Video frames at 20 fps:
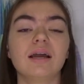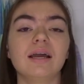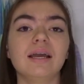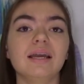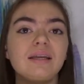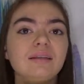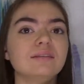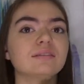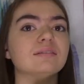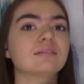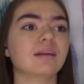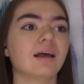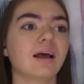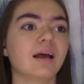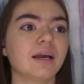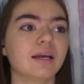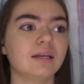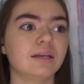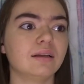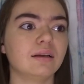
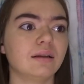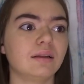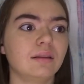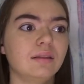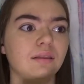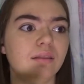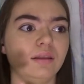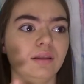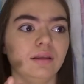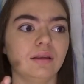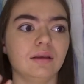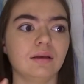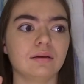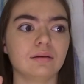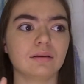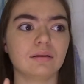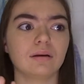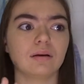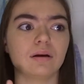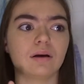inside
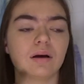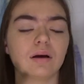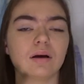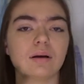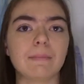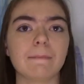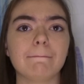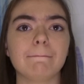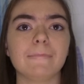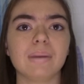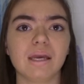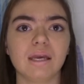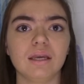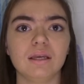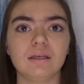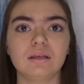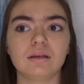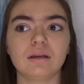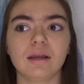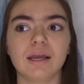the
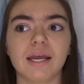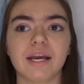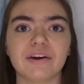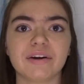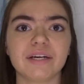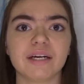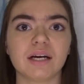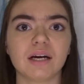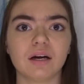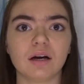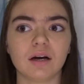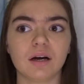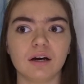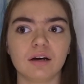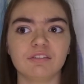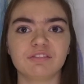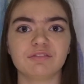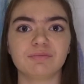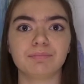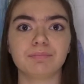main area
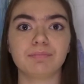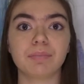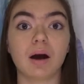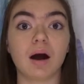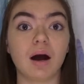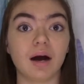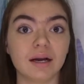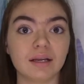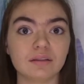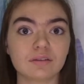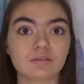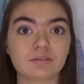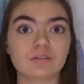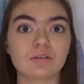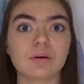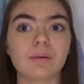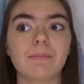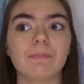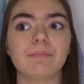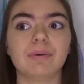of Ponce,